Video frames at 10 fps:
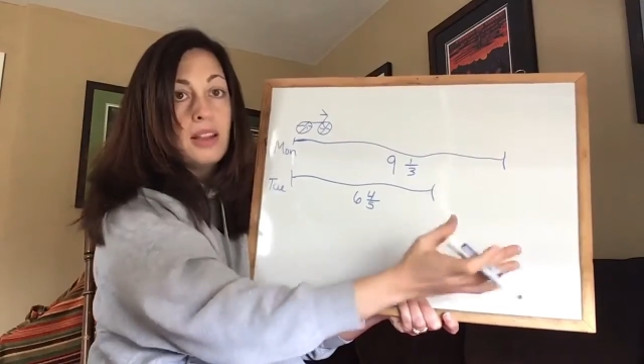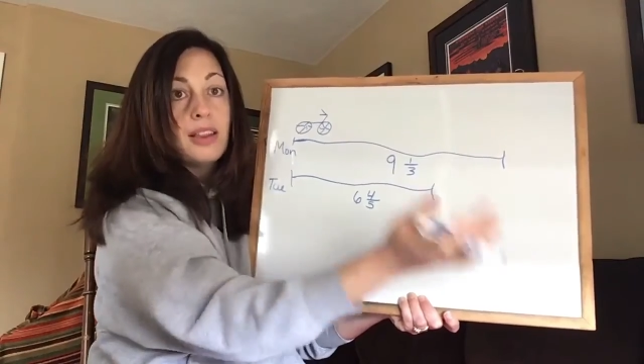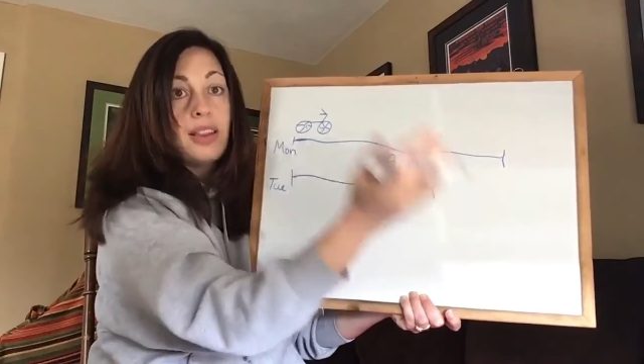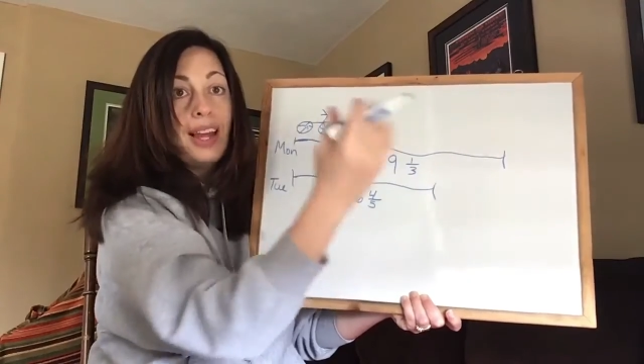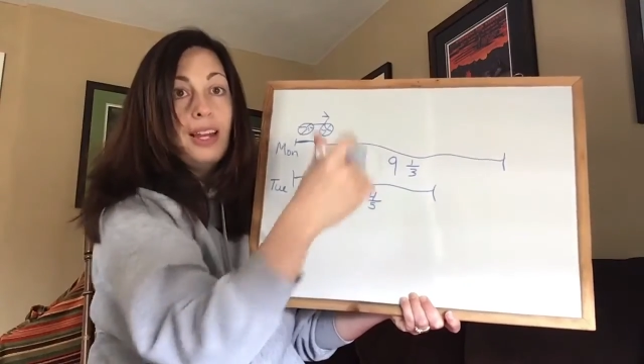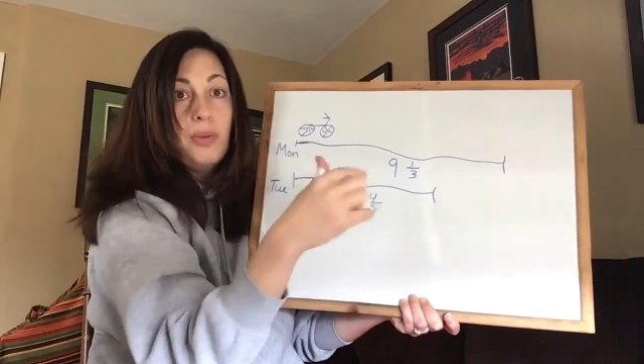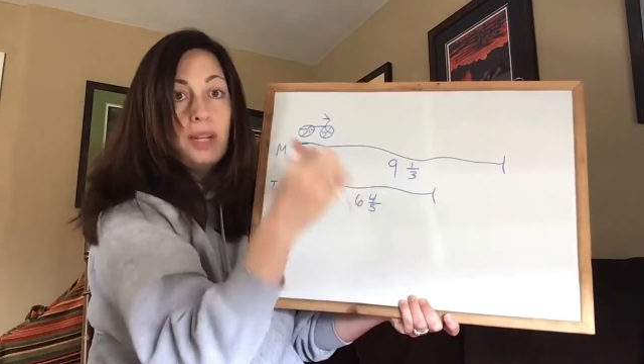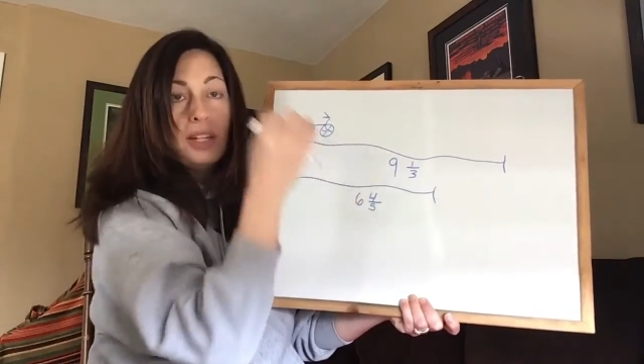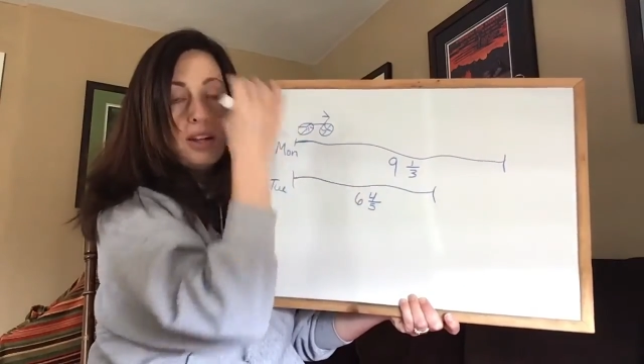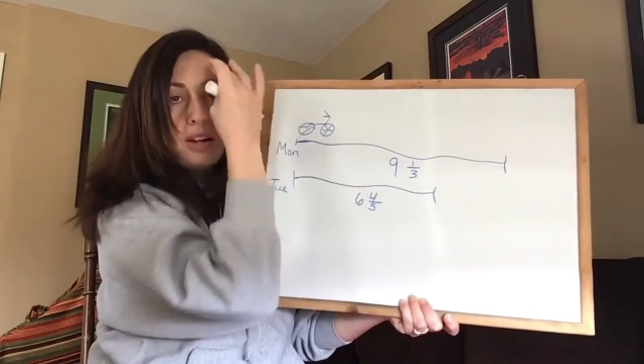like we
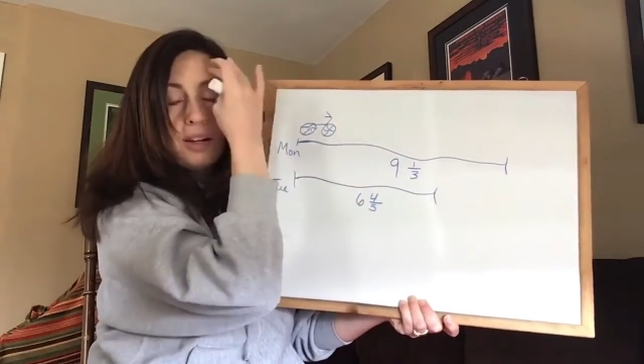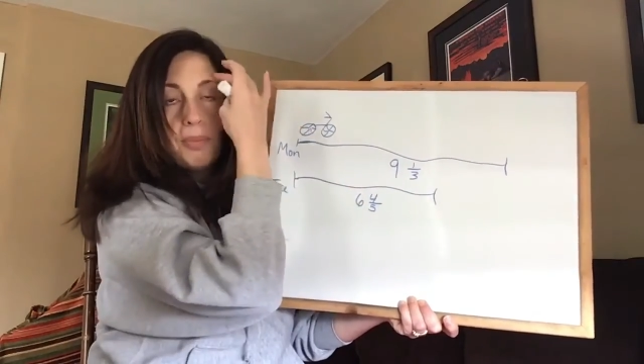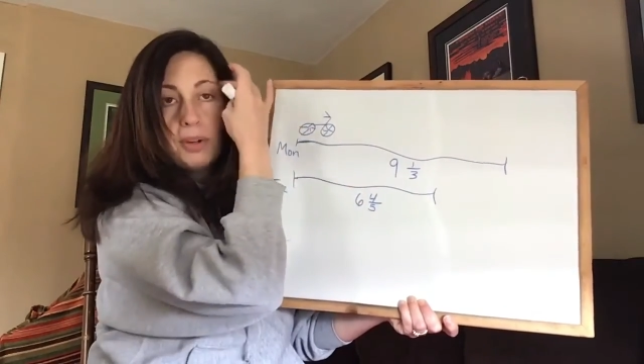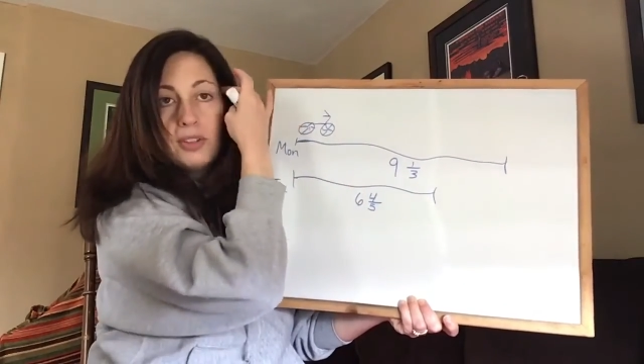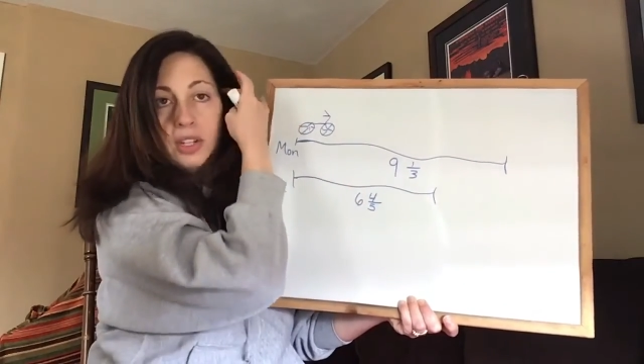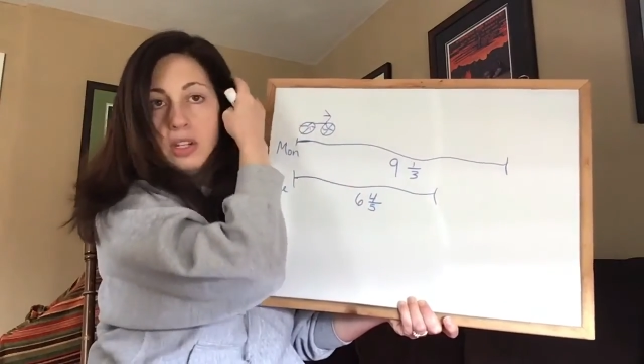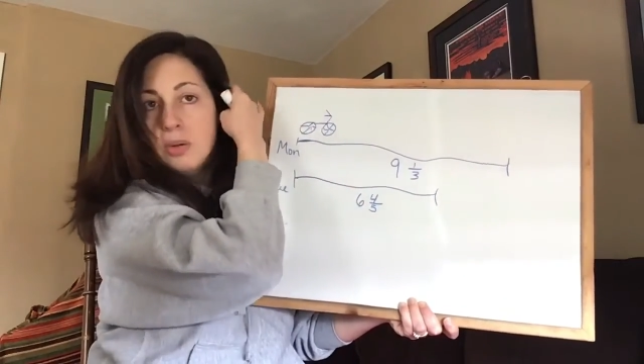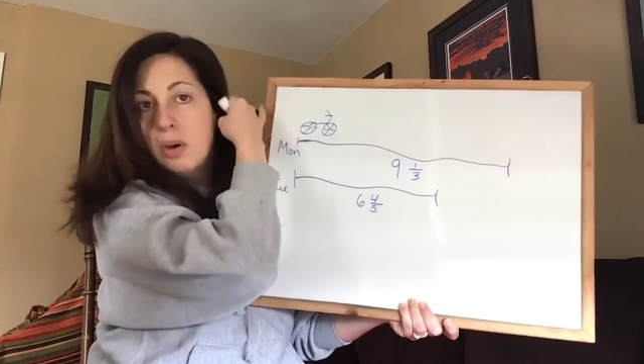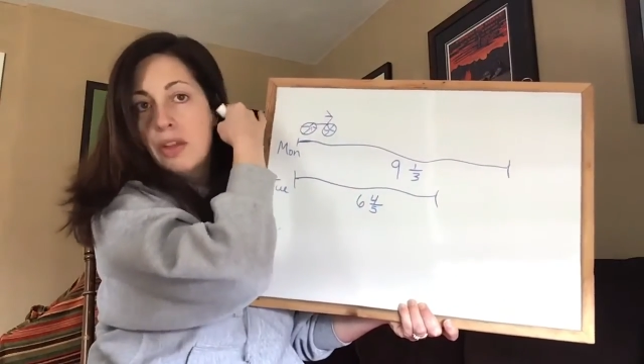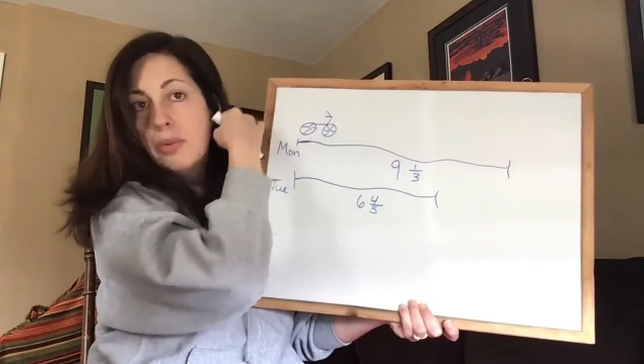did on number
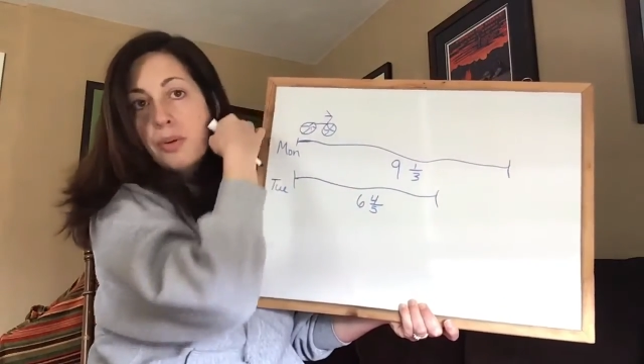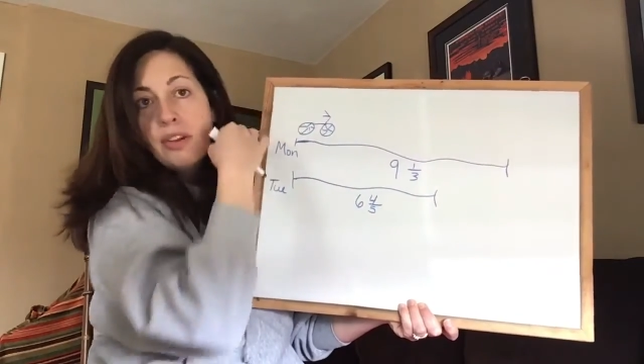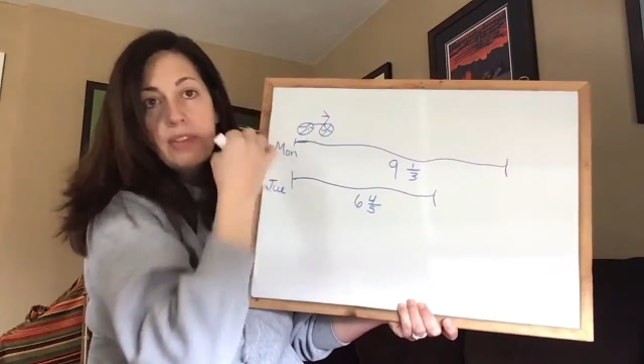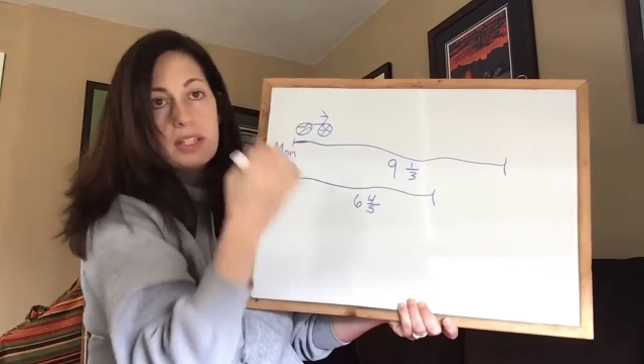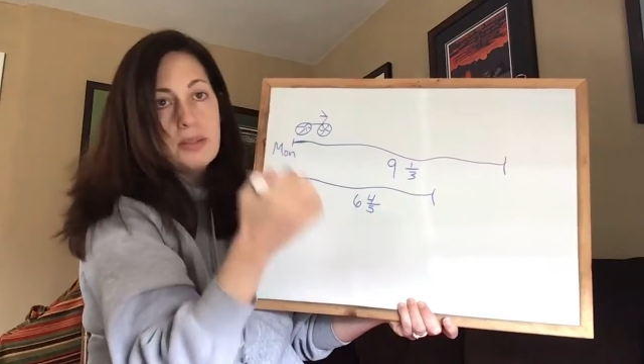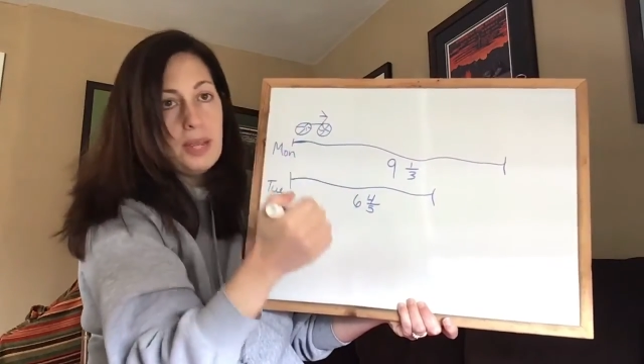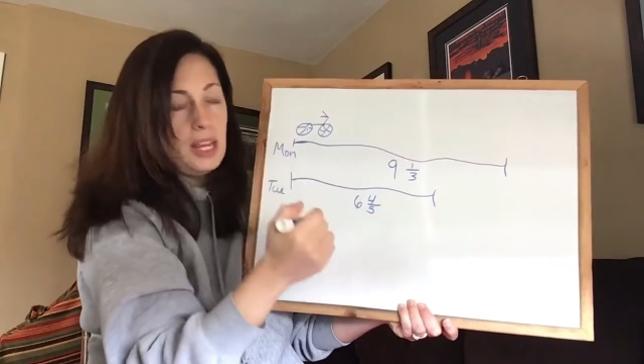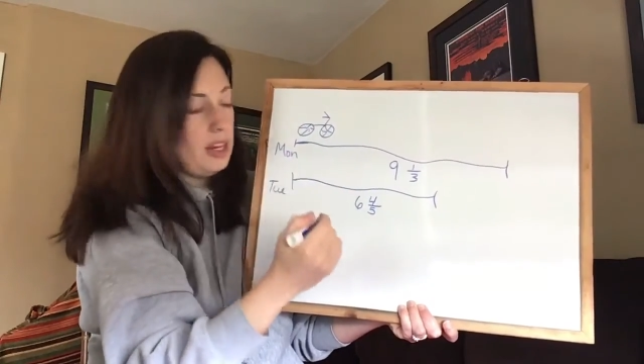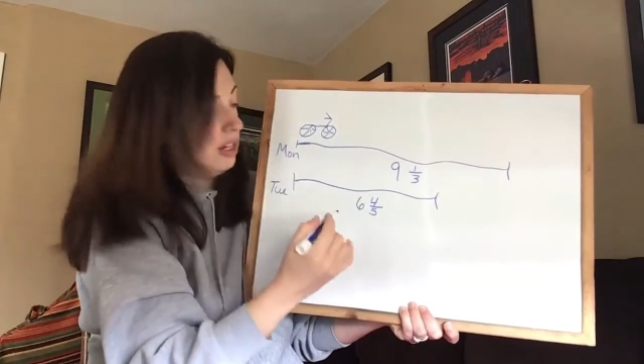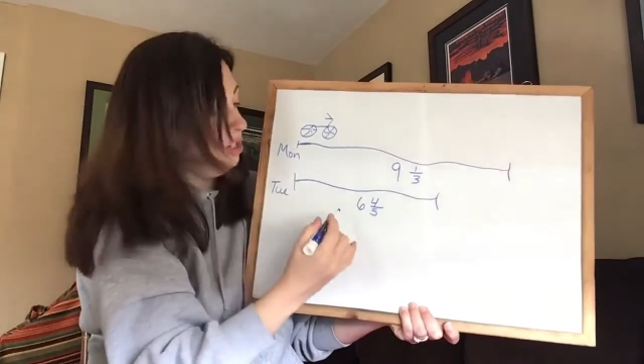2 on the previous
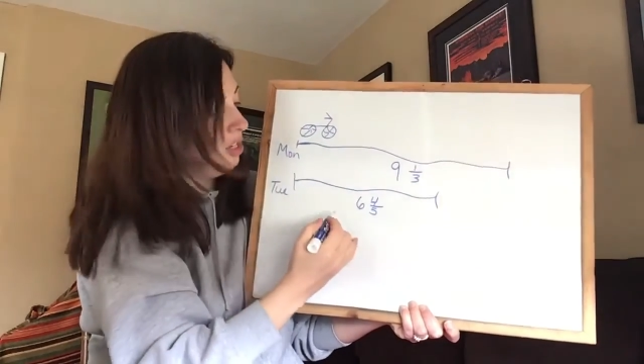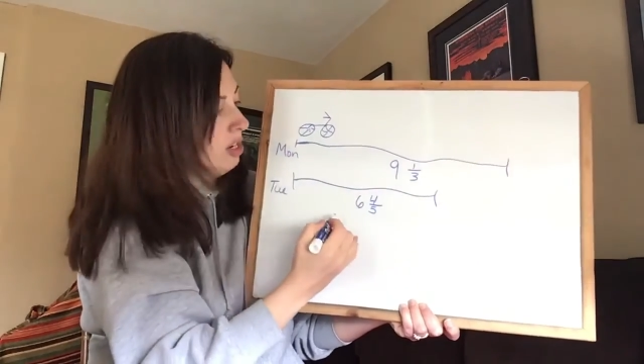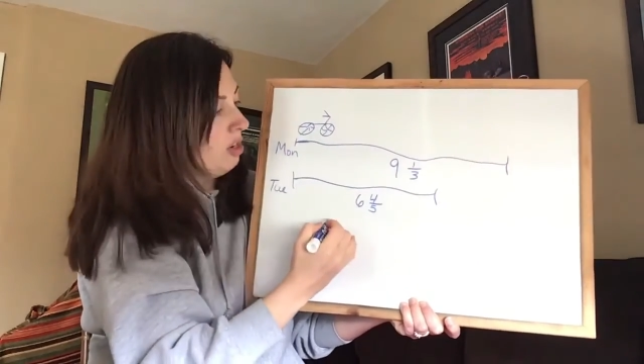page,